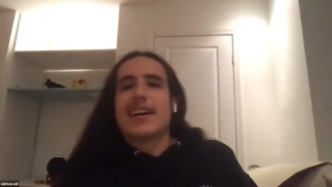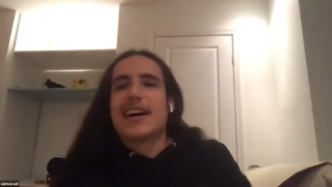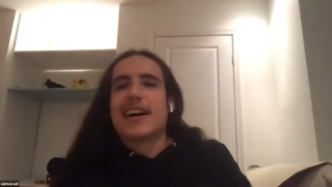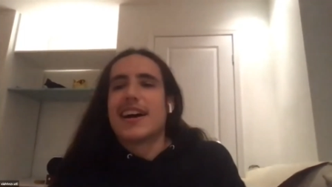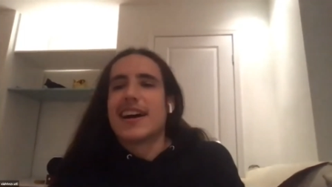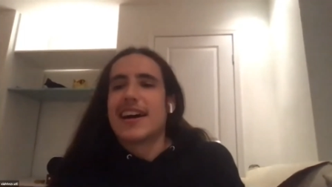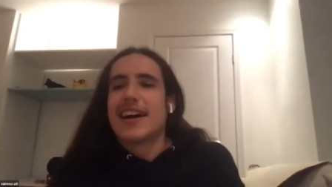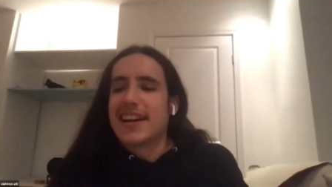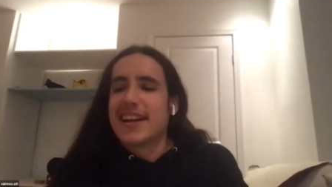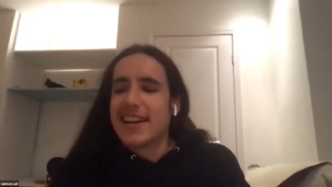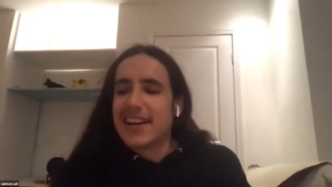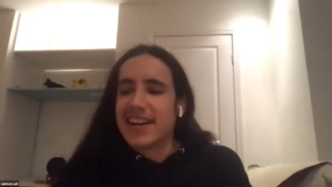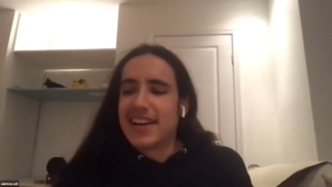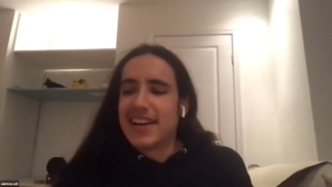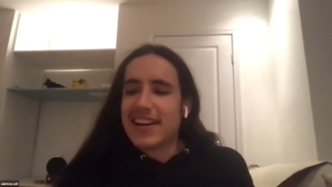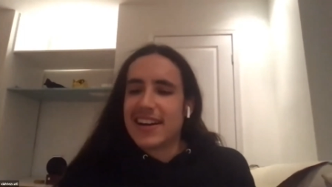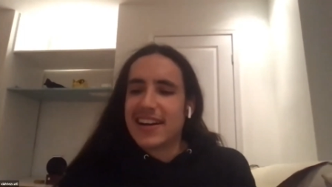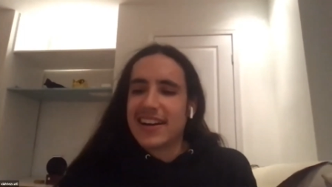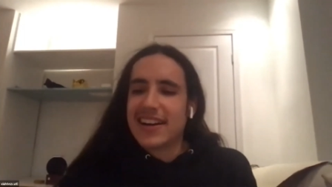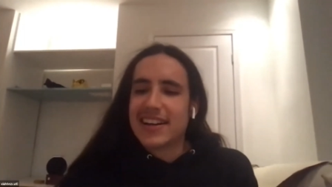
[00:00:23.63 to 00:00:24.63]
I
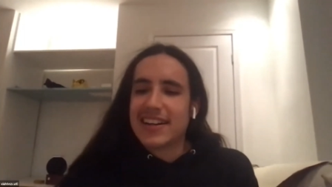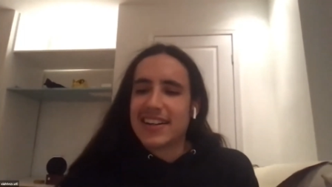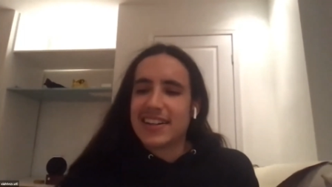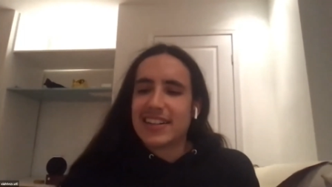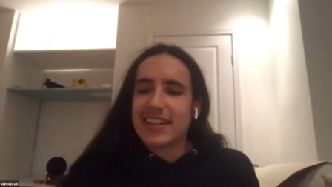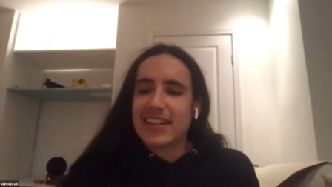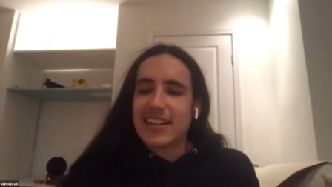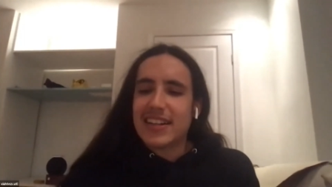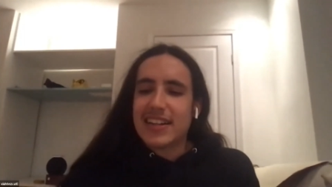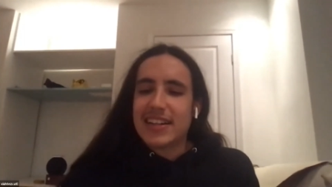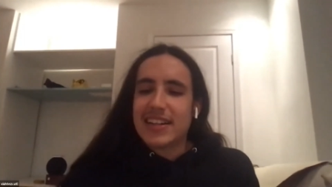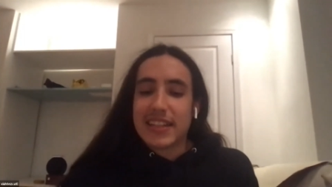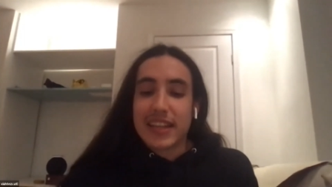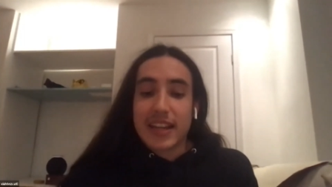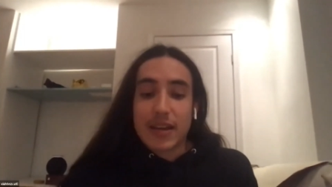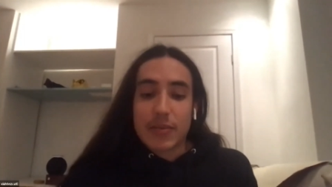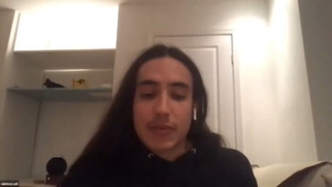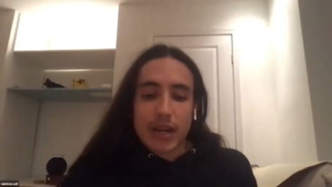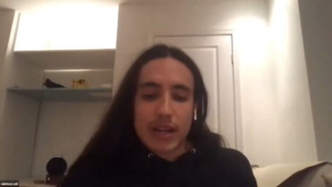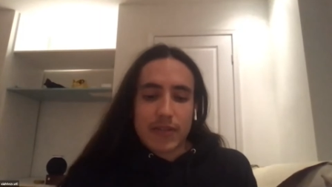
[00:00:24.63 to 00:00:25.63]
uh,
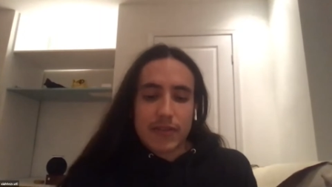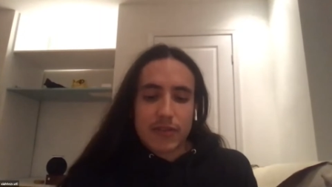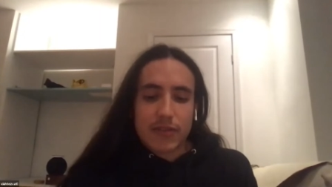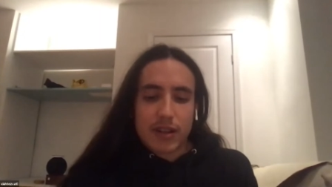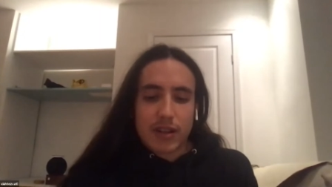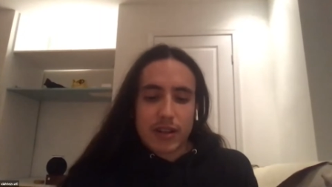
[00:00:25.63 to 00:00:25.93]
yeah, I'm grateful.